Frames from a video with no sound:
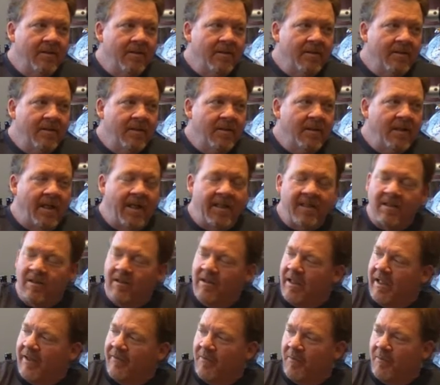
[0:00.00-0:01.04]
Nice. That's
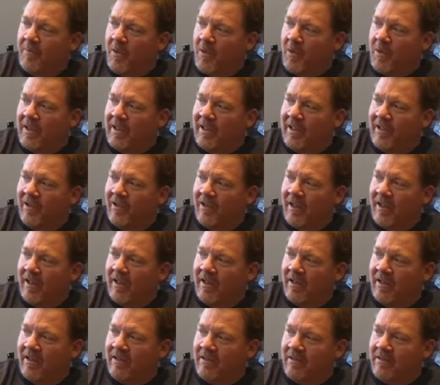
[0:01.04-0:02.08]
a David Bowie
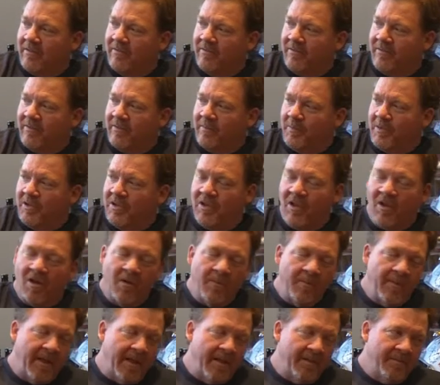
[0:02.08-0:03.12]
lyric from
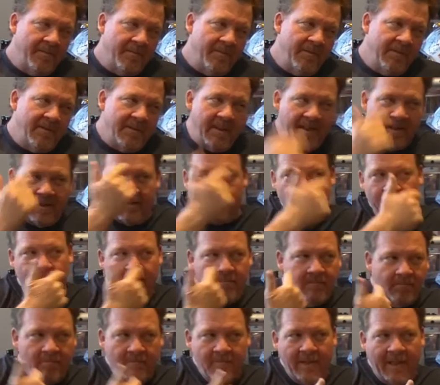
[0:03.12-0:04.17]
Starman. He's got the
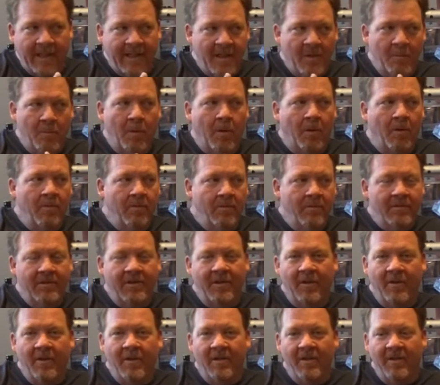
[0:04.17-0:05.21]
lightning bolt,
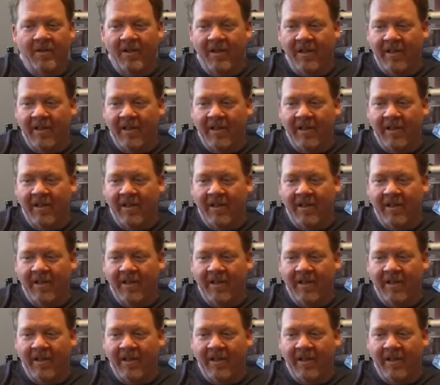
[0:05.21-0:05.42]
so...